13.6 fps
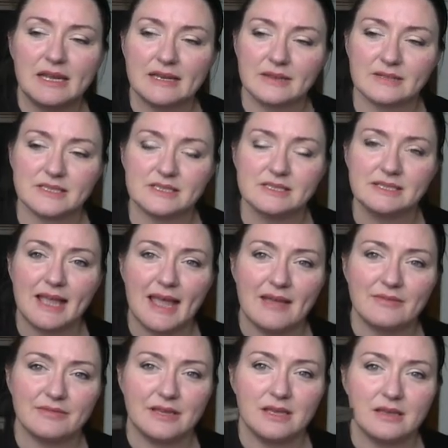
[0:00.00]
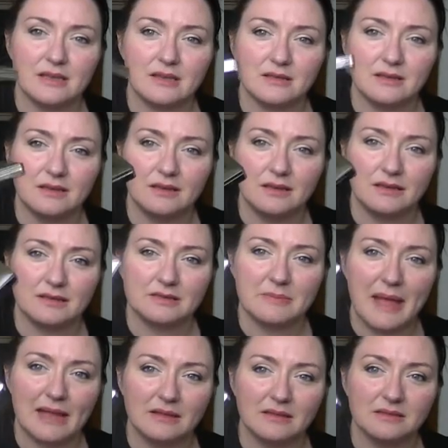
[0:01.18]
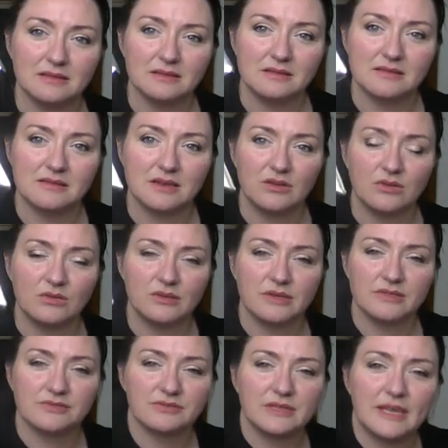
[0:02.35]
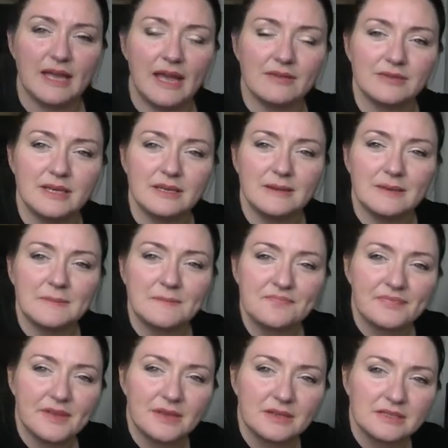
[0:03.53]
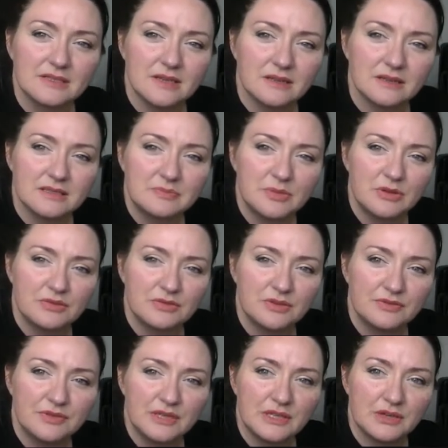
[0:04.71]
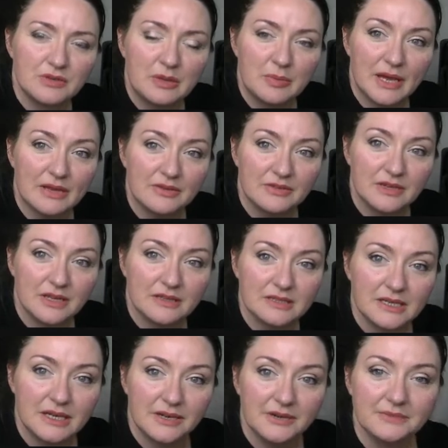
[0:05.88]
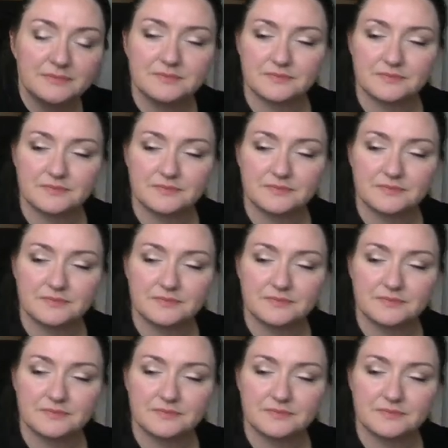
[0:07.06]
Now this is heavy, it's metal, so it's really heavy, and it's got this beautiful filigree pattern on it here.